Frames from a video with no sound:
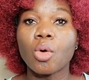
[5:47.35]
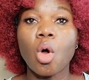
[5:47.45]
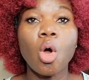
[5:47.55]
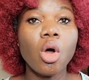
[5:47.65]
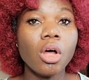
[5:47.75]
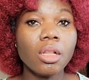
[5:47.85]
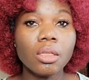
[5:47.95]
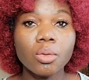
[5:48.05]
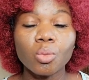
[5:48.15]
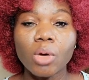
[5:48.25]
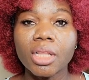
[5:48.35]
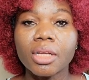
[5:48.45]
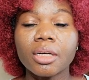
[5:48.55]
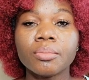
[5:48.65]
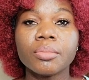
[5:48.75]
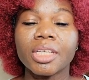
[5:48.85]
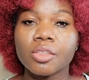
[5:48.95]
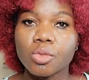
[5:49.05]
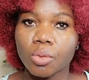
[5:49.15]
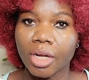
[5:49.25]
all welcome
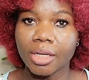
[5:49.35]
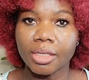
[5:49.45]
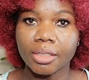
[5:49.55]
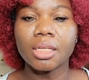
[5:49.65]
into Canada.